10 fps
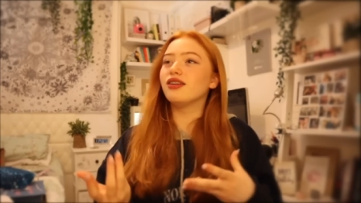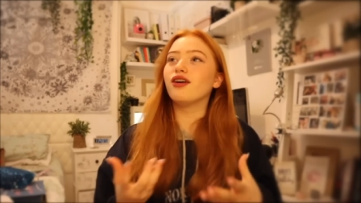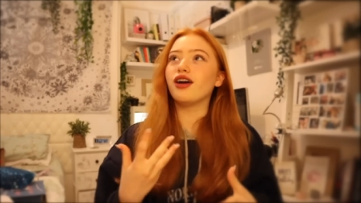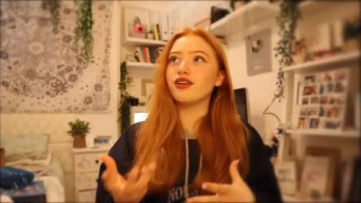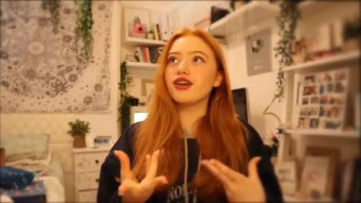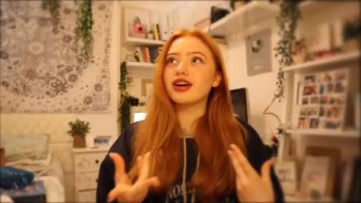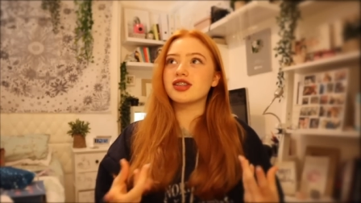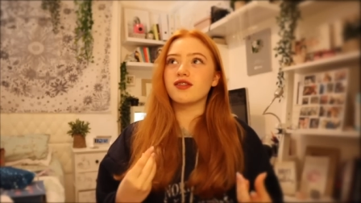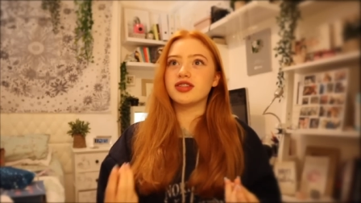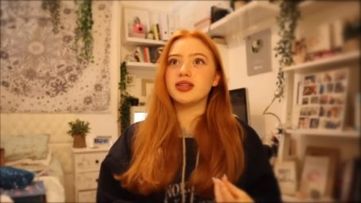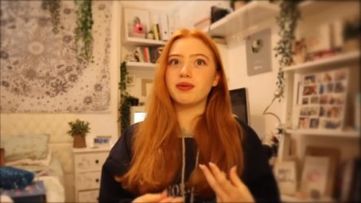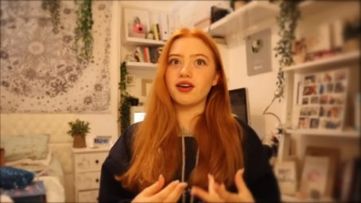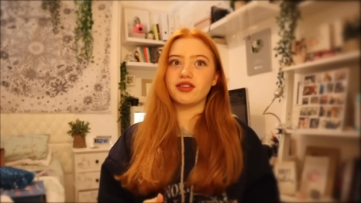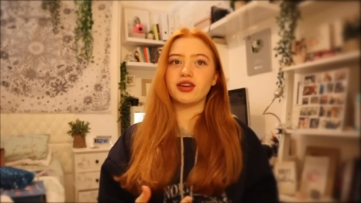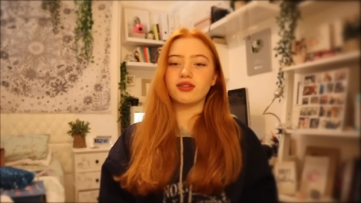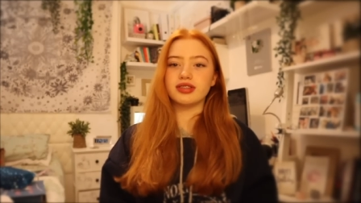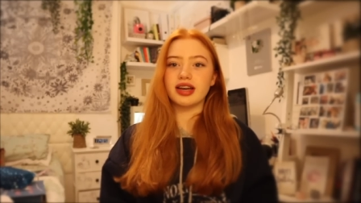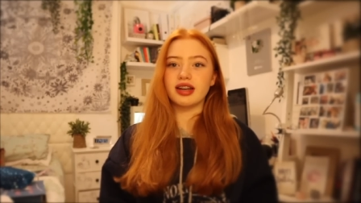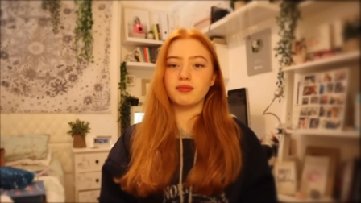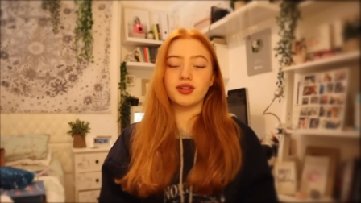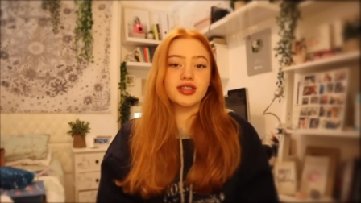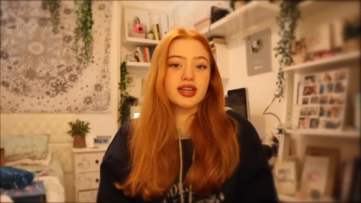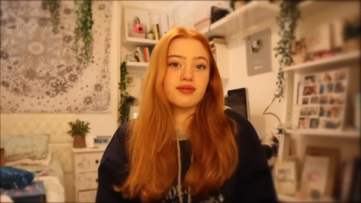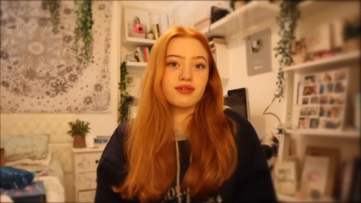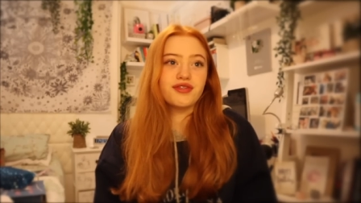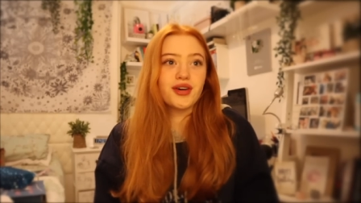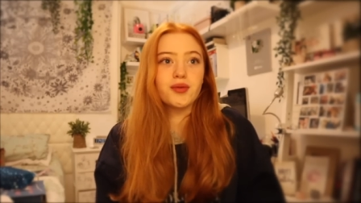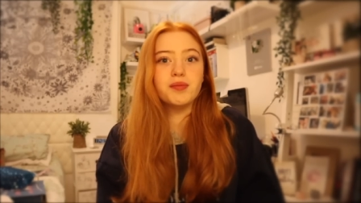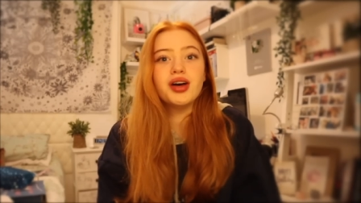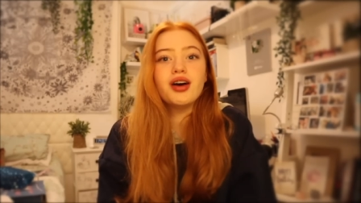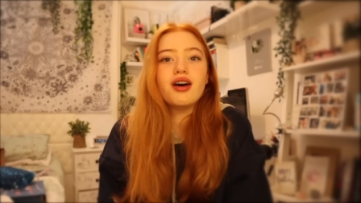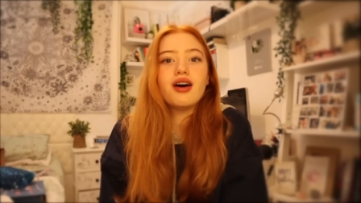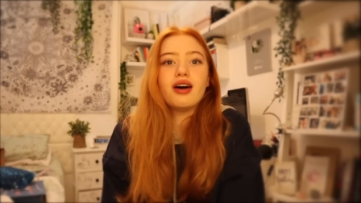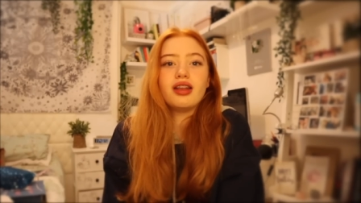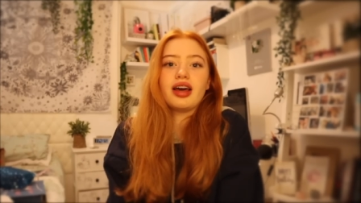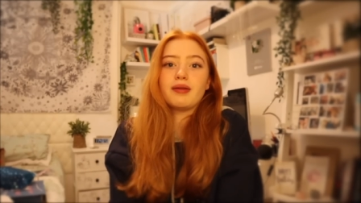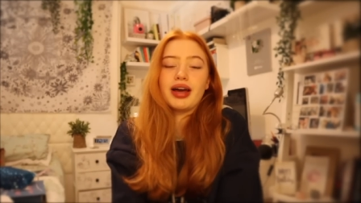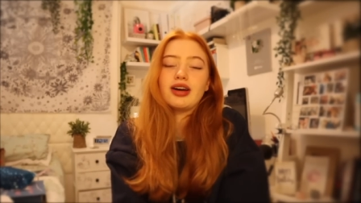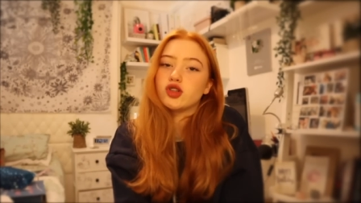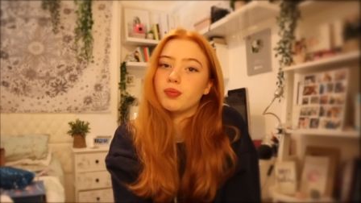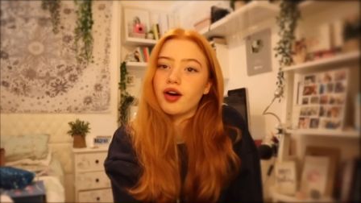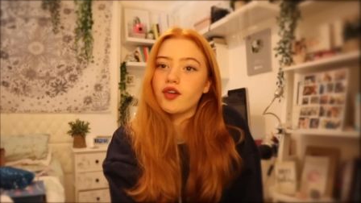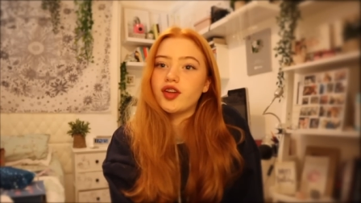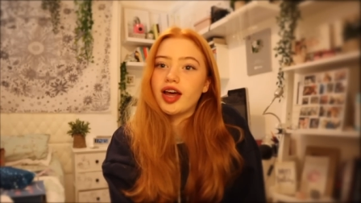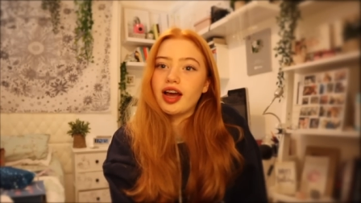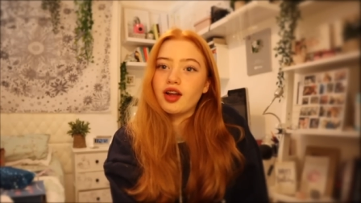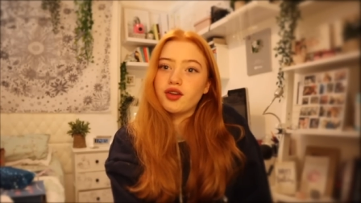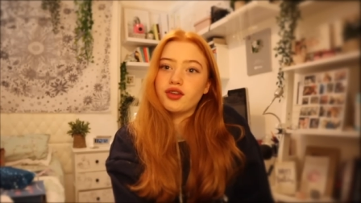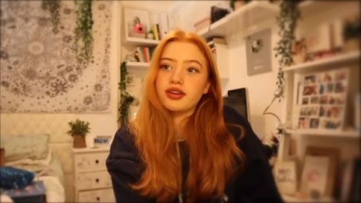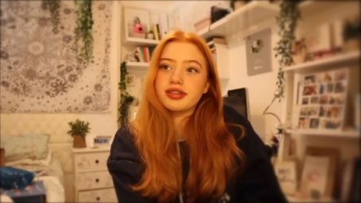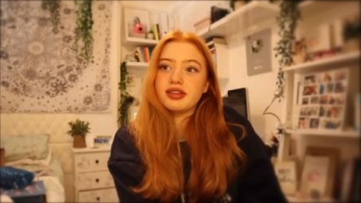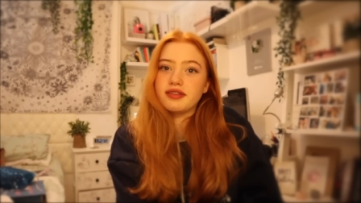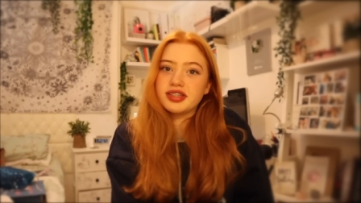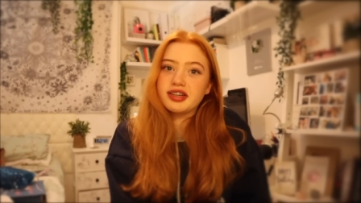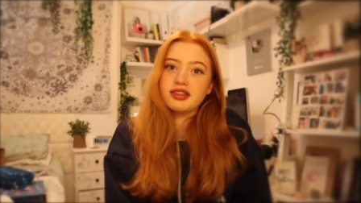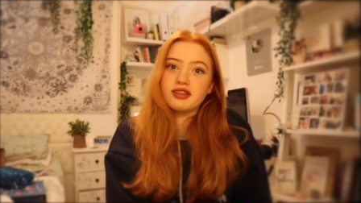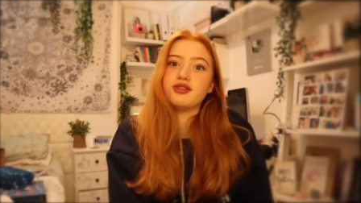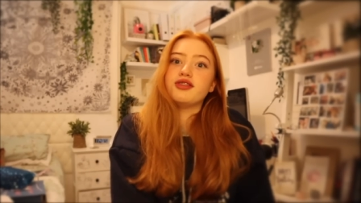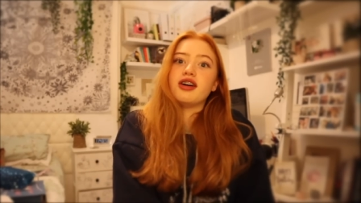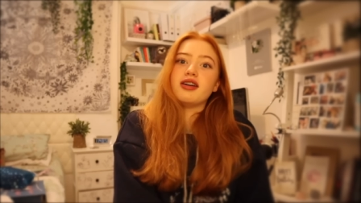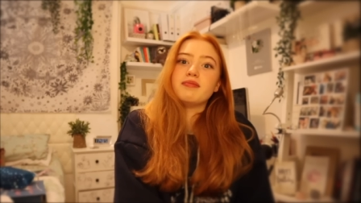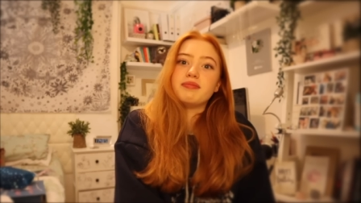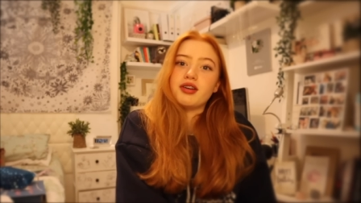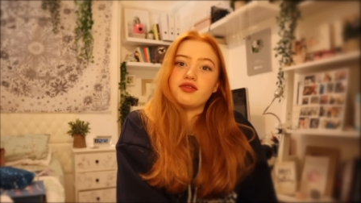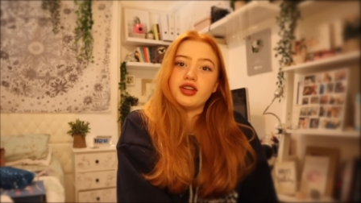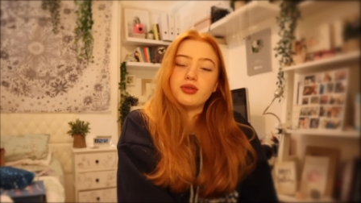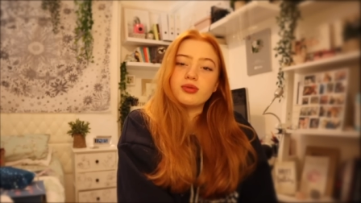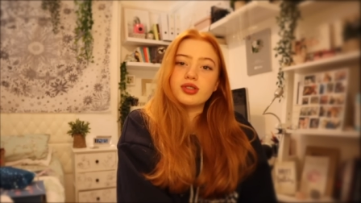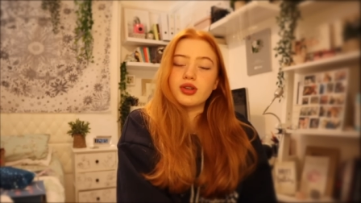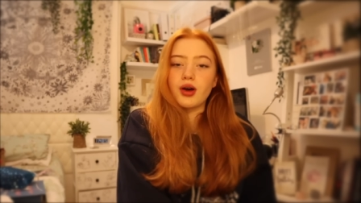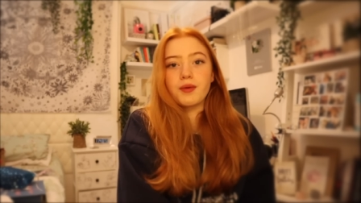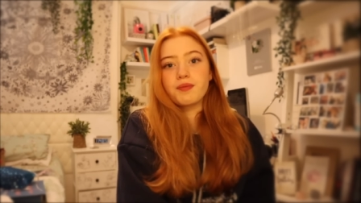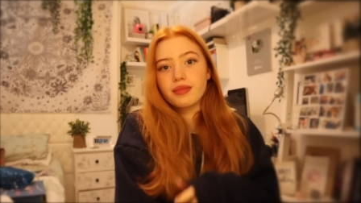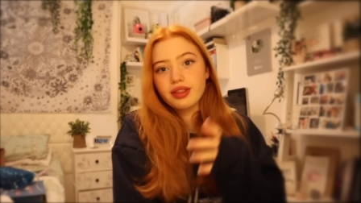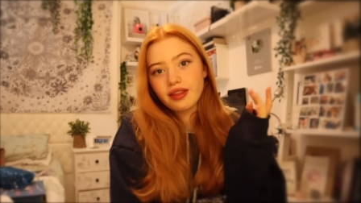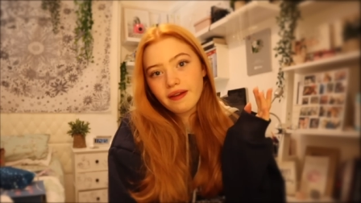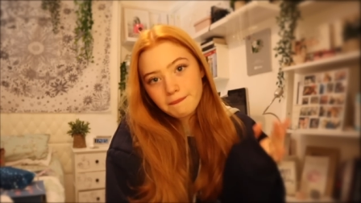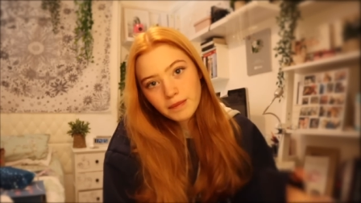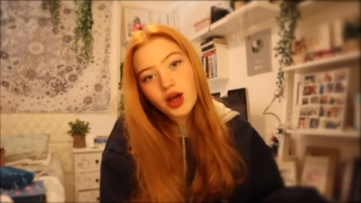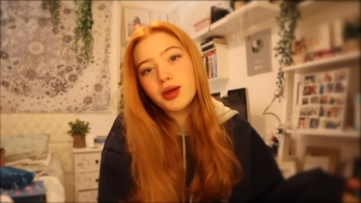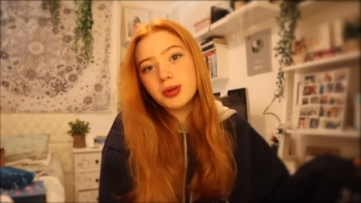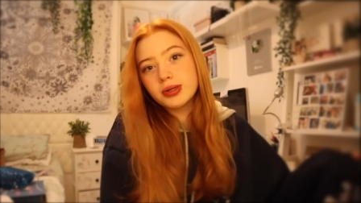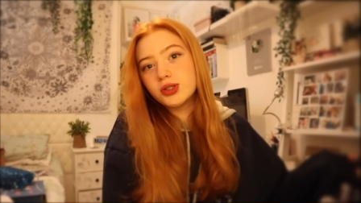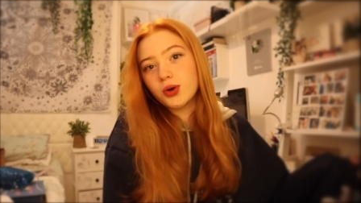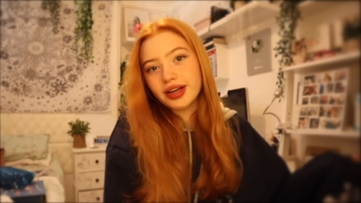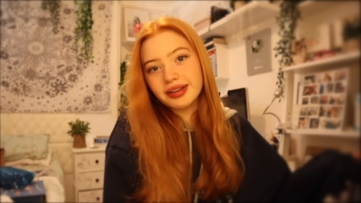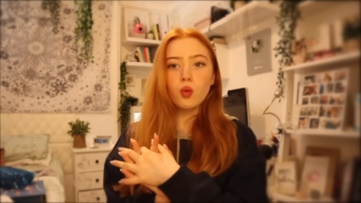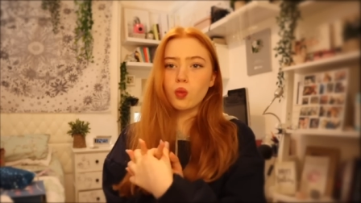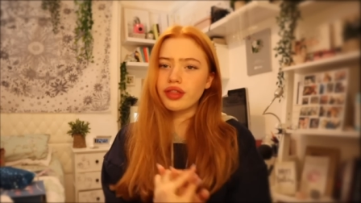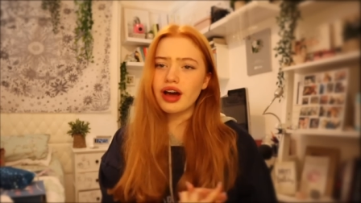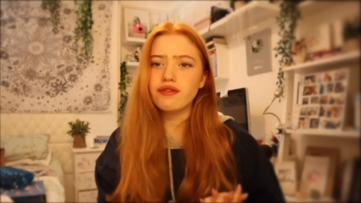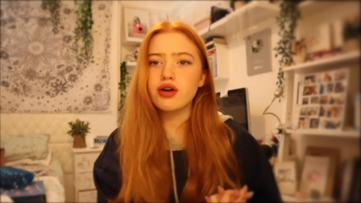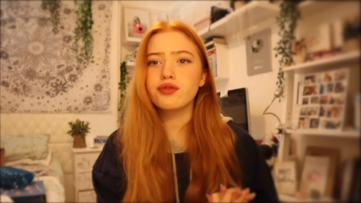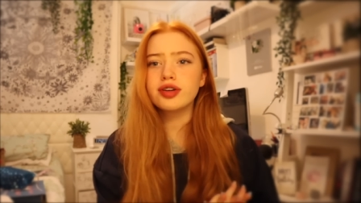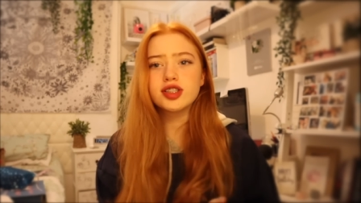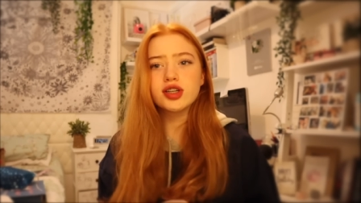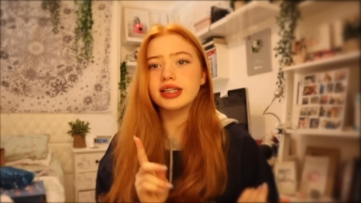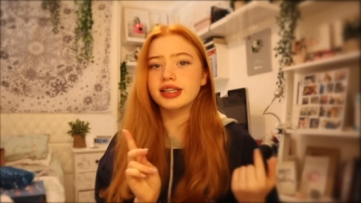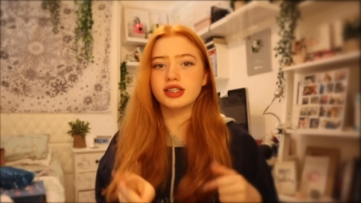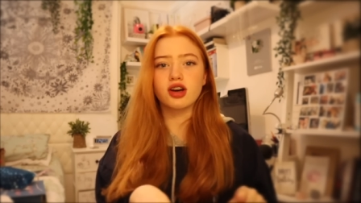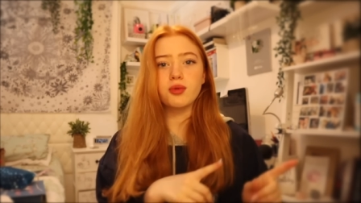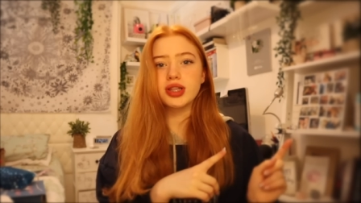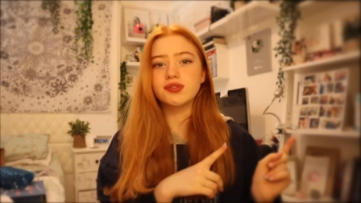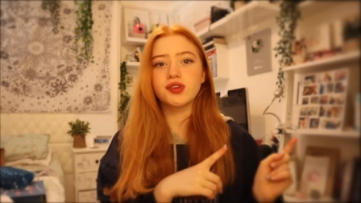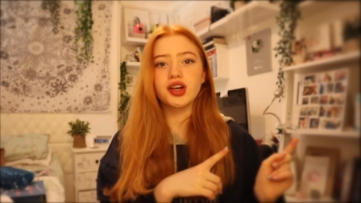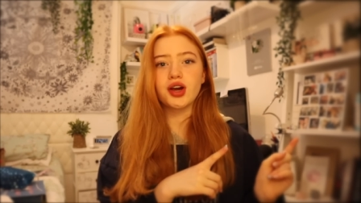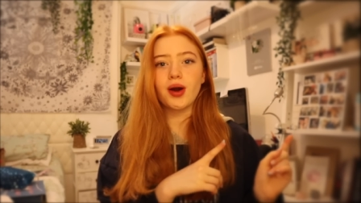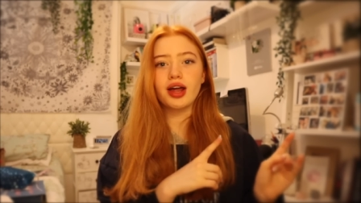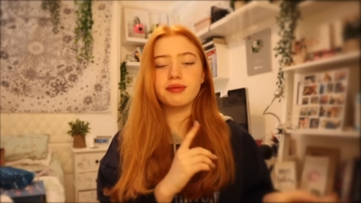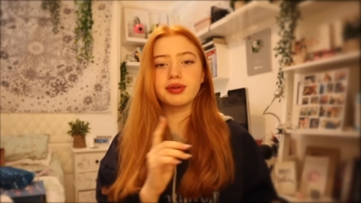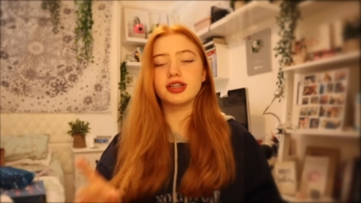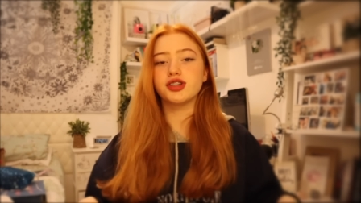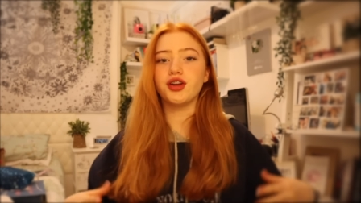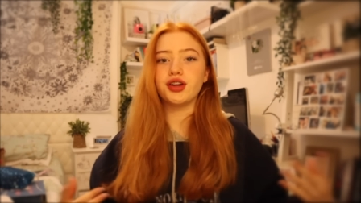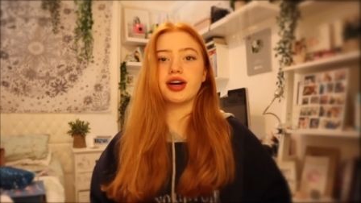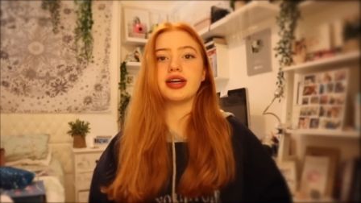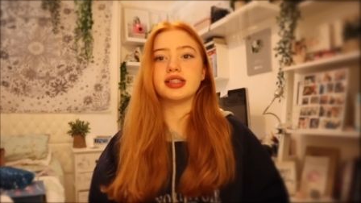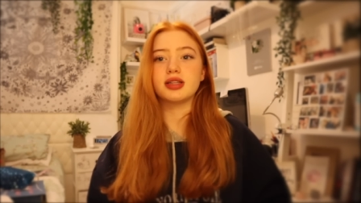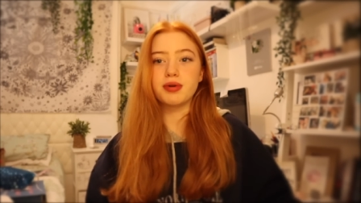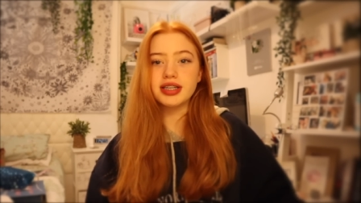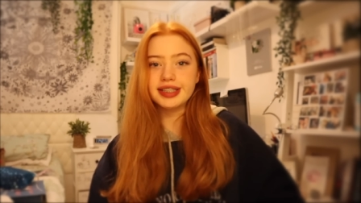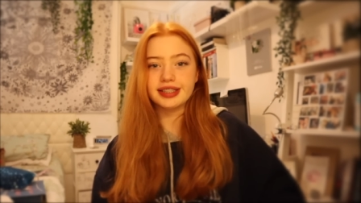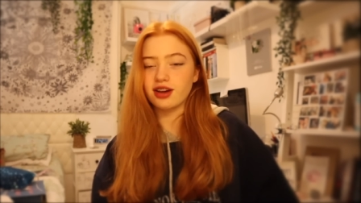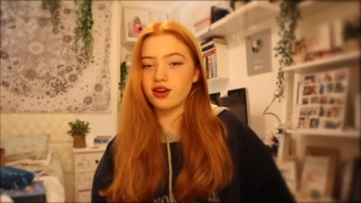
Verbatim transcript: know, I know you guys love to see birthday content, and because I didn't film like my actual birthday, I know you guys love seeing the um, birthday hauls, so I hope you enjoy. Without further ado, let's get started with this video, and I'm going to show you guys the presents I